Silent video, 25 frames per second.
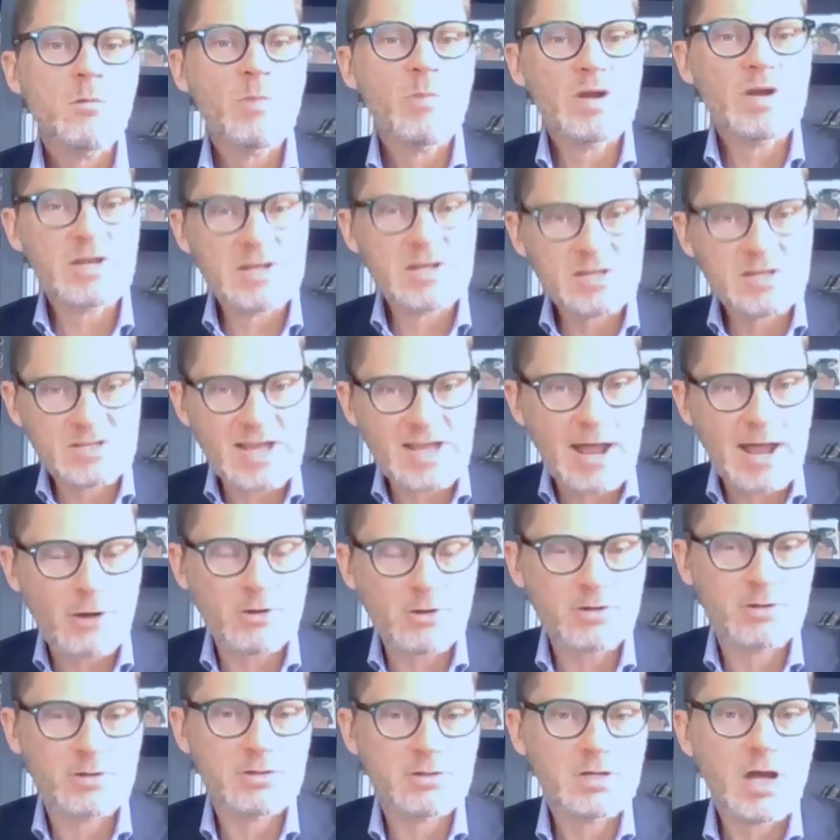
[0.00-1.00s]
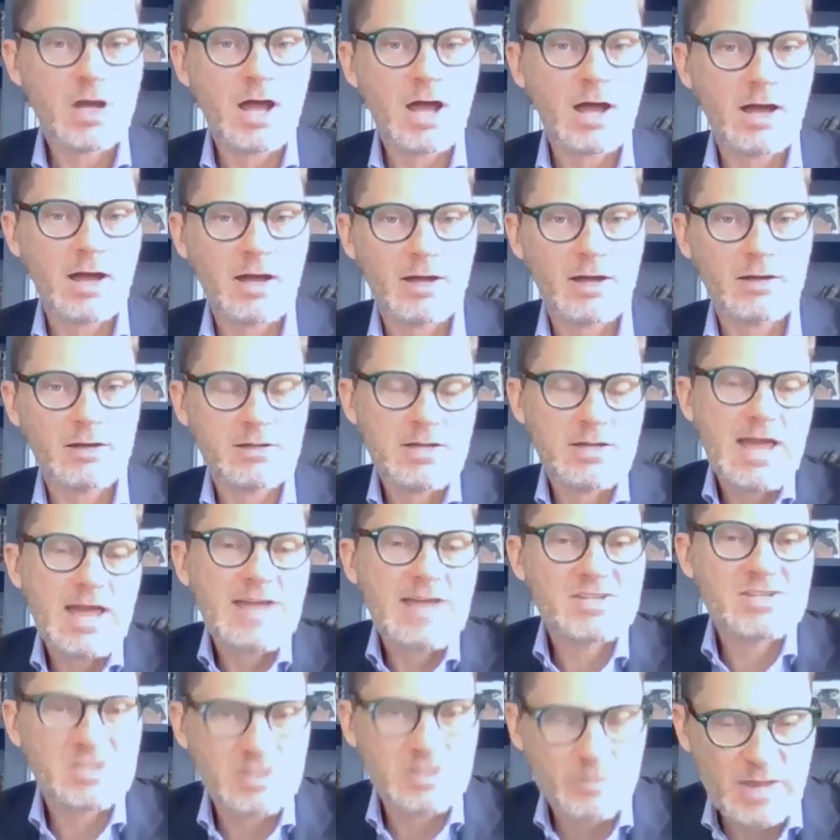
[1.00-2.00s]
but it is our
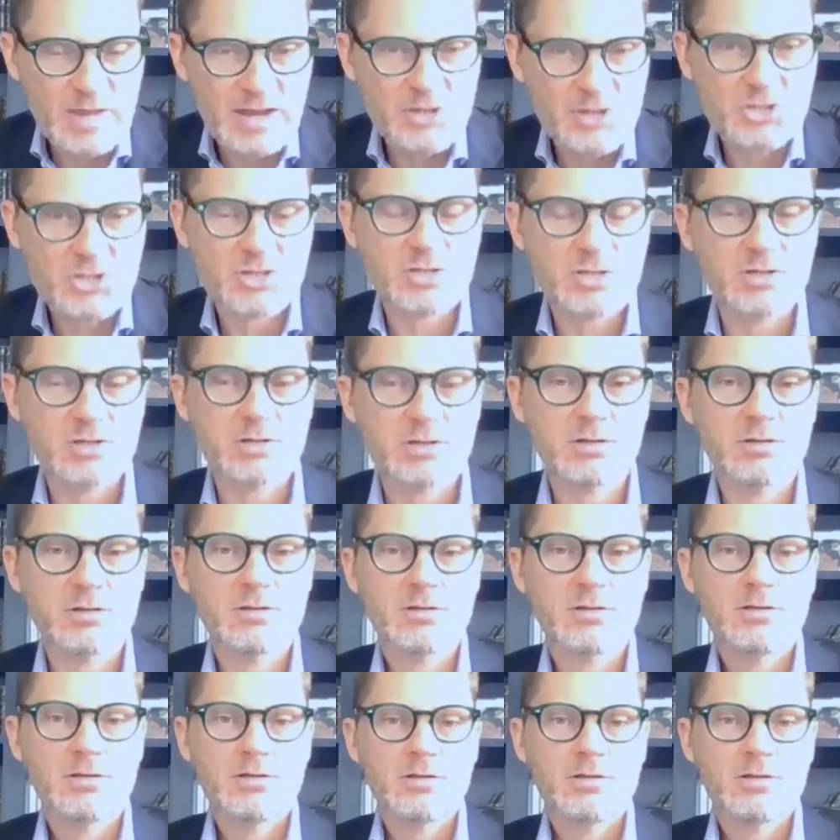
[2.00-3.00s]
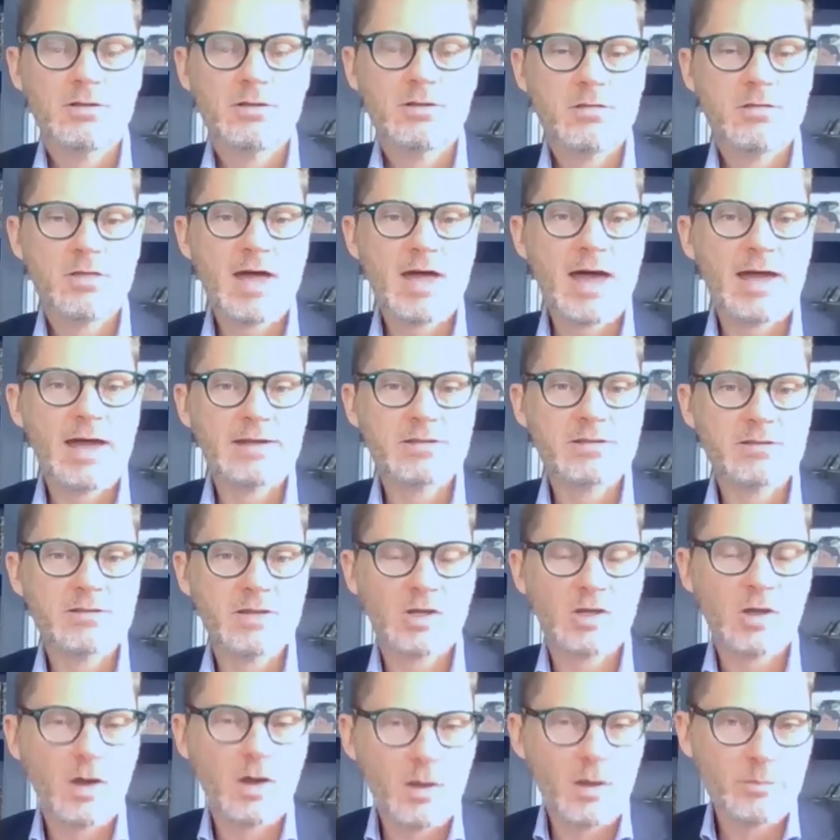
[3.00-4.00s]
estimation that
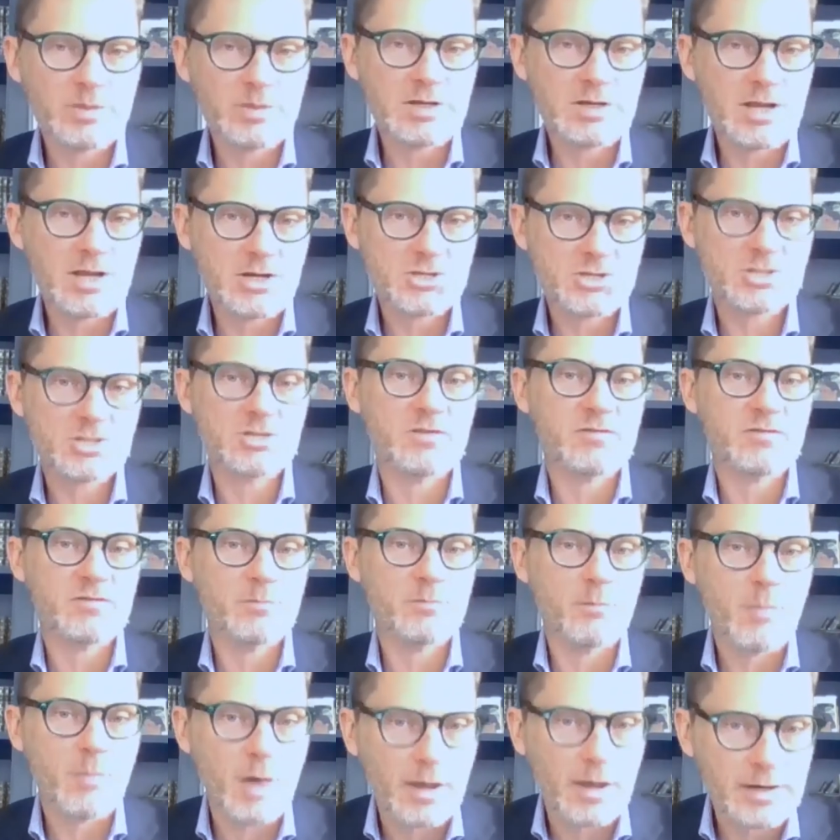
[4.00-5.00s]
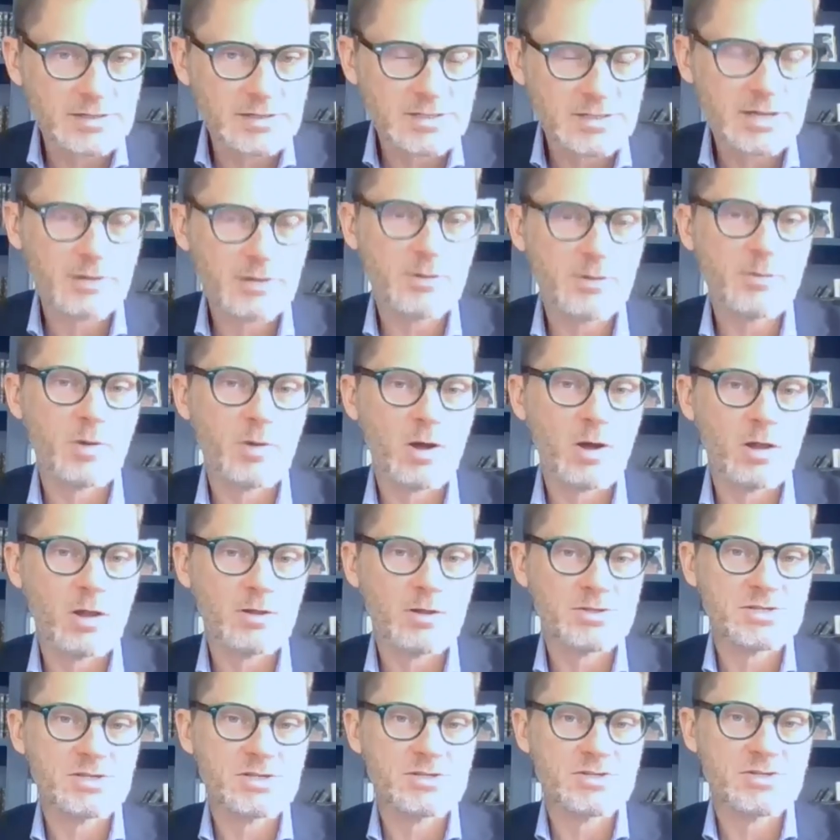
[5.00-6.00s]
the combination of monetary
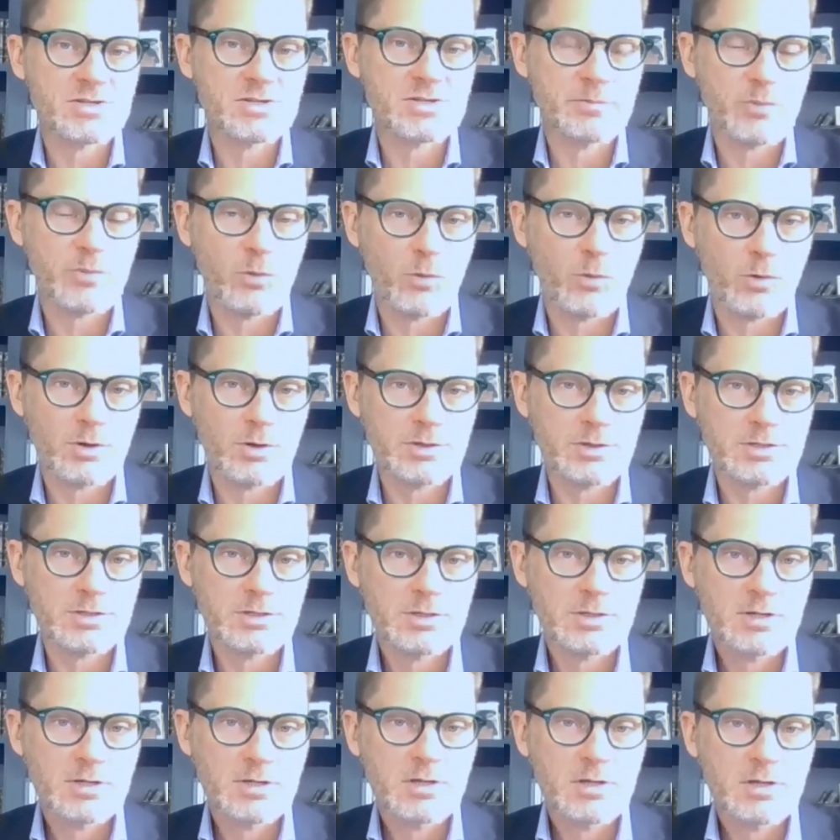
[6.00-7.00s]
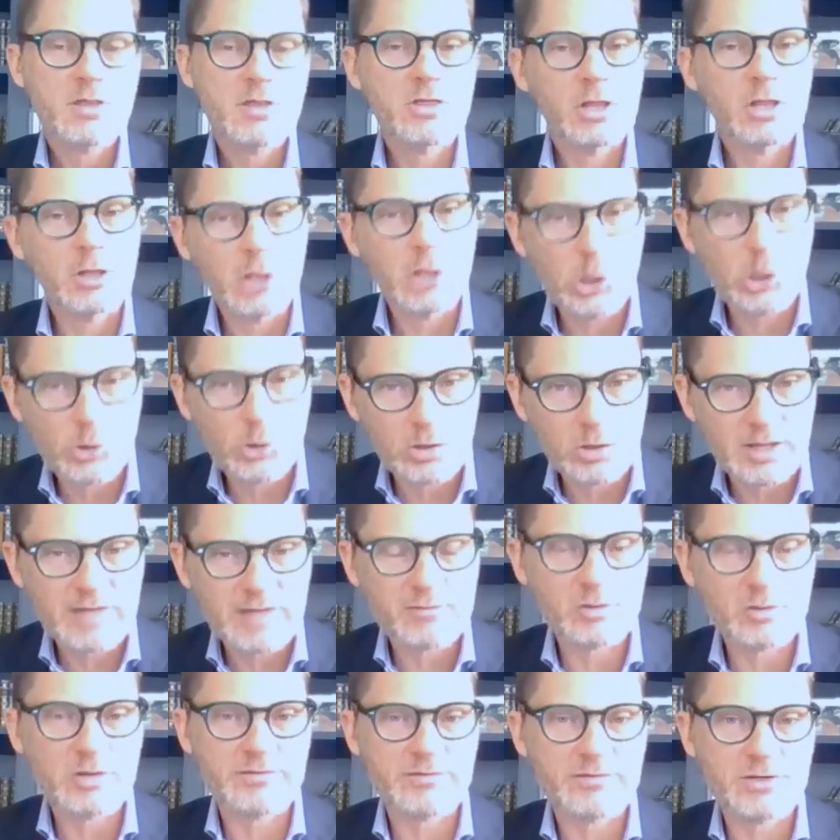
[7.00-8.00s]
policy support, the low
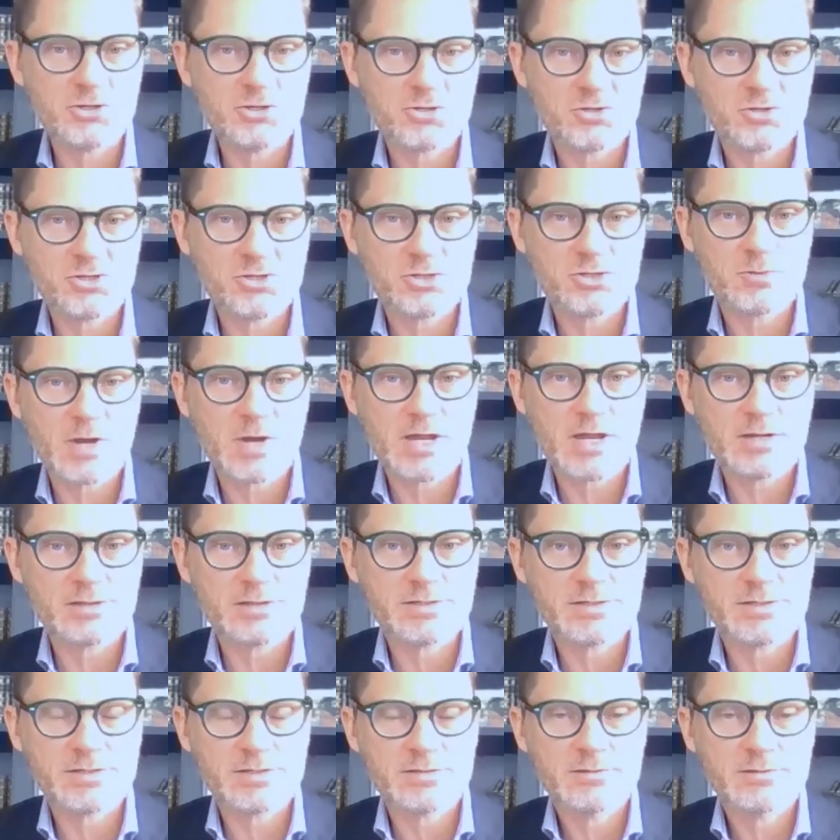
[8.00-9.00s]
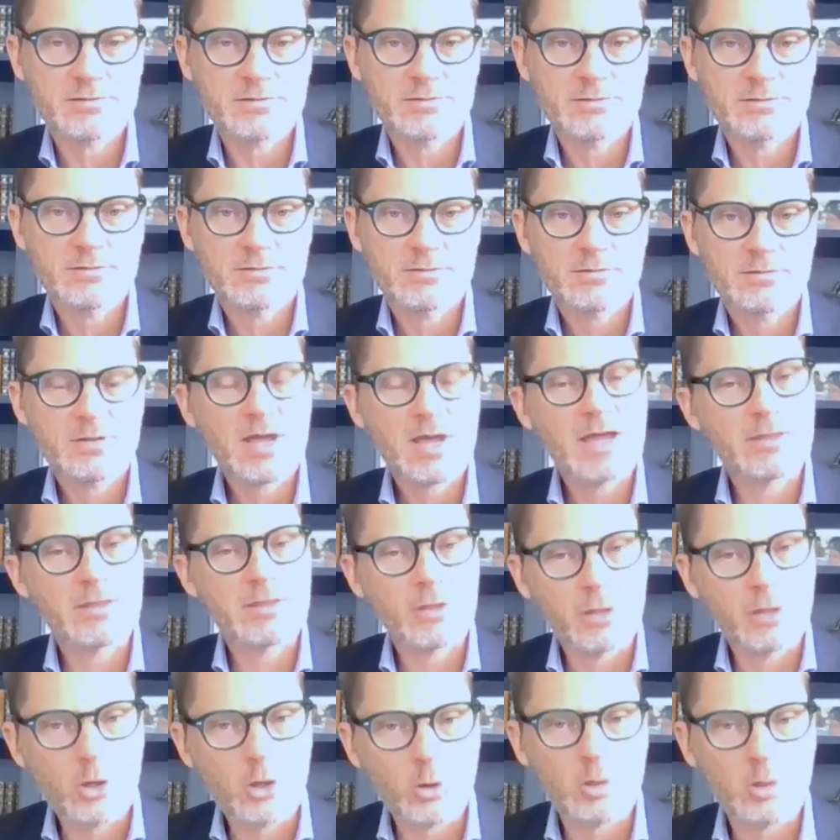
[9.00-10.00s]
level of interest rates,
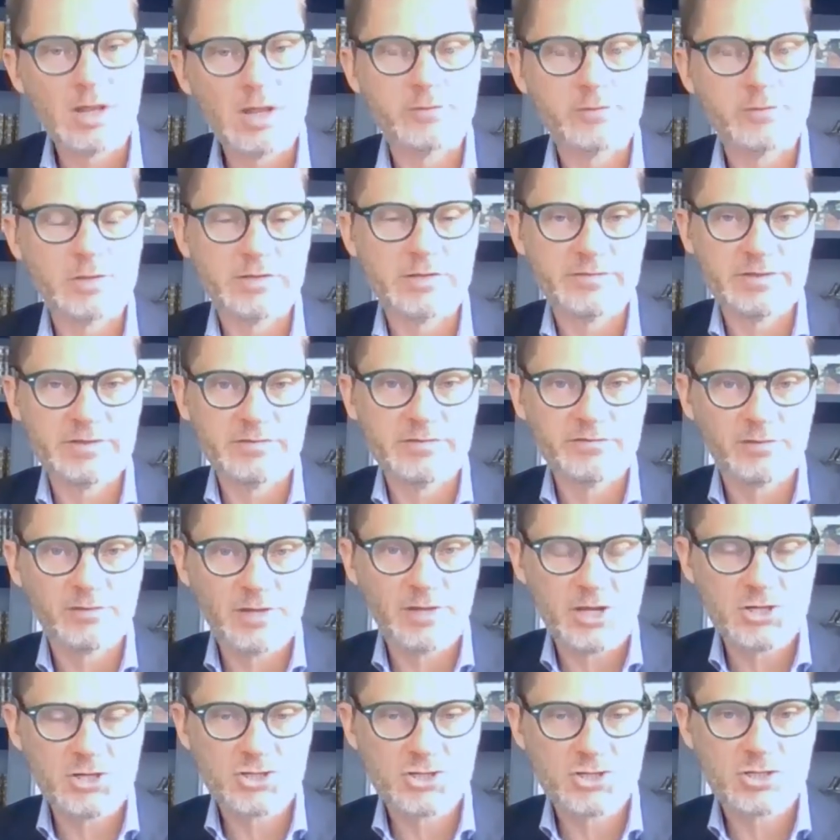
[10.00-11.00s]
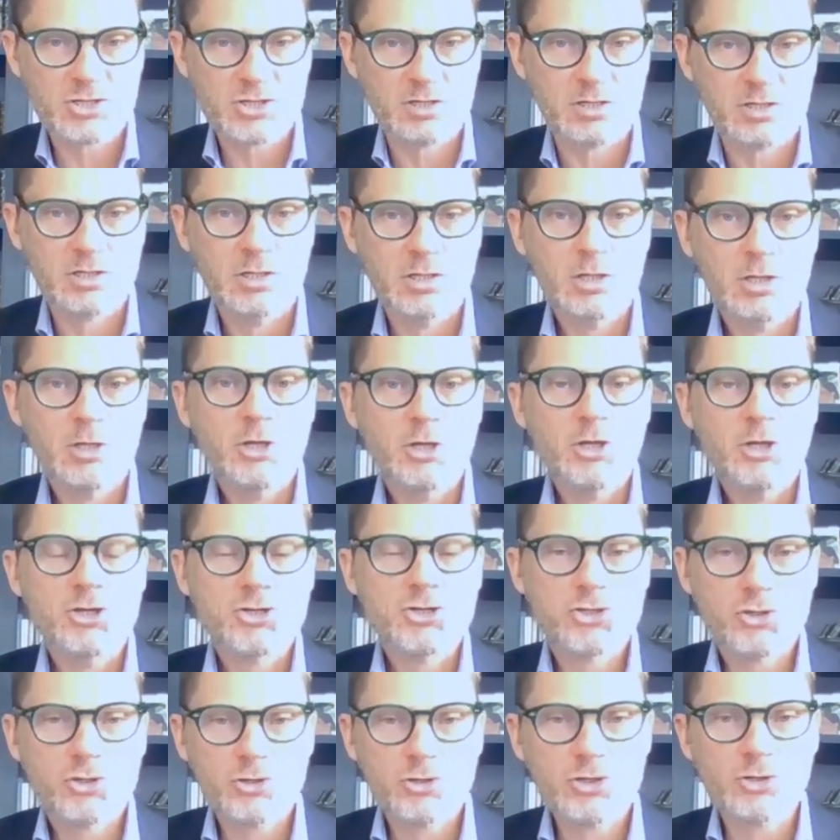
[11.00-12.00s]
and the low level of inflation
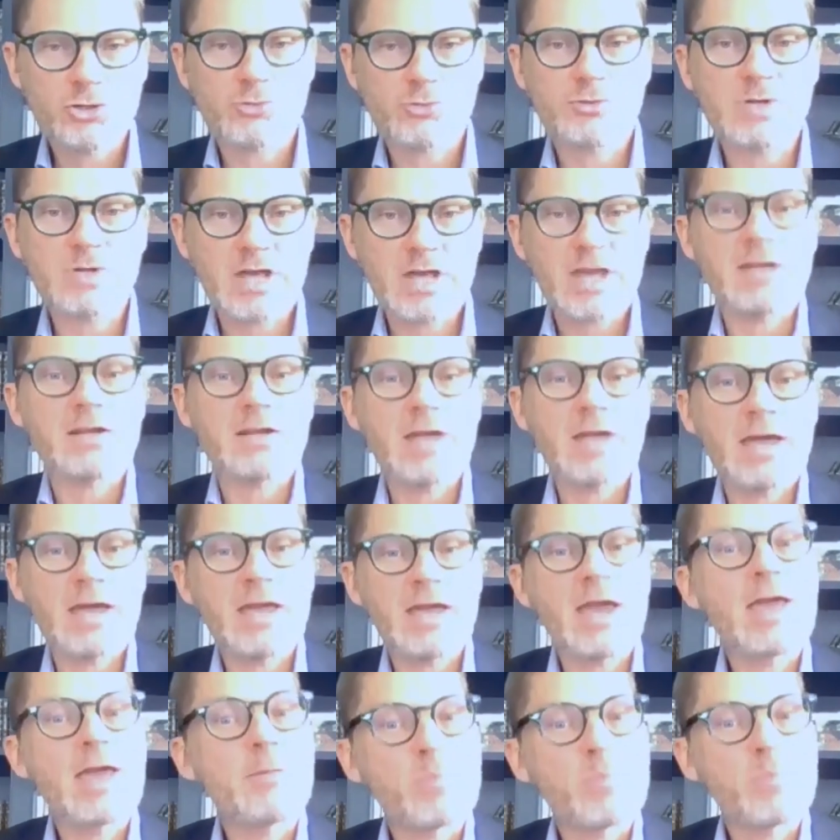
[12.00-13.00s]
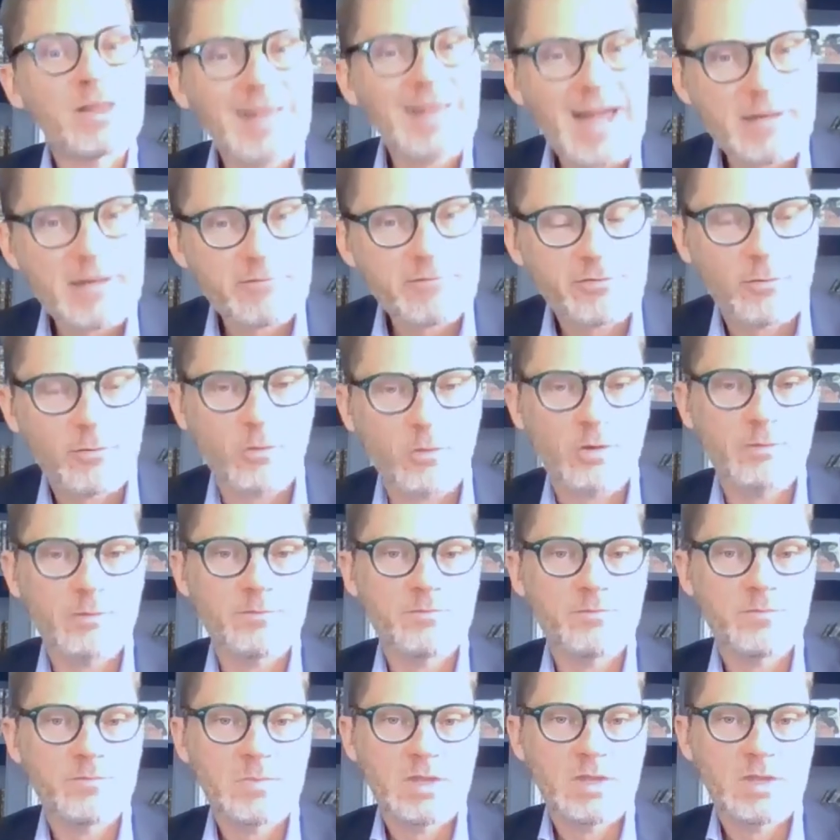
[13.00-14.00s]
should create a platform